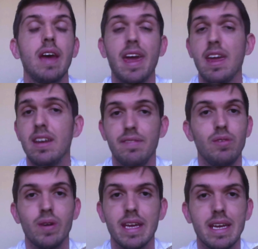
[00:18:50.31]
And if you
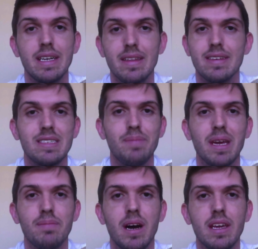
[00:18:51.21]
want to get into this to
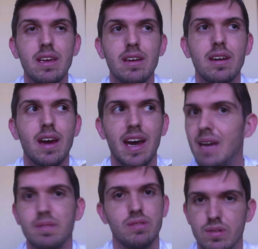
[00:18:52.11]
make money,
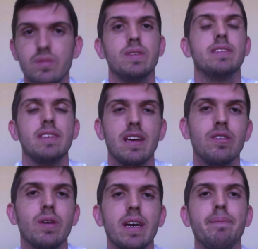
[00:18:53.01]
absolutely stay
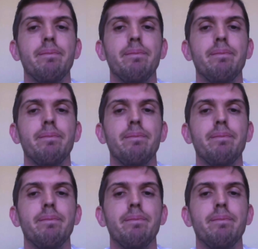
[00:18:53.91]
away.